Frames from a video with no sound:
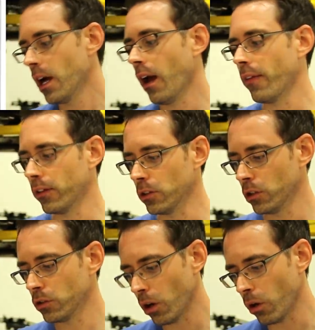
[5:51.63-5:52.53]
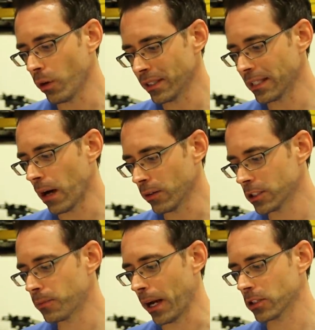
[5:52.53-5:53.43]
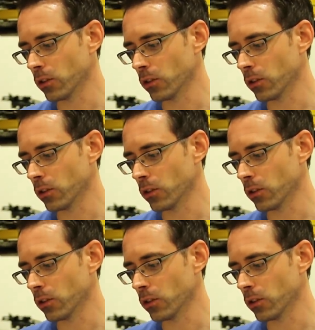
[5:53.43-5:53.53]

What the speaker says: and then the toe is now in spec.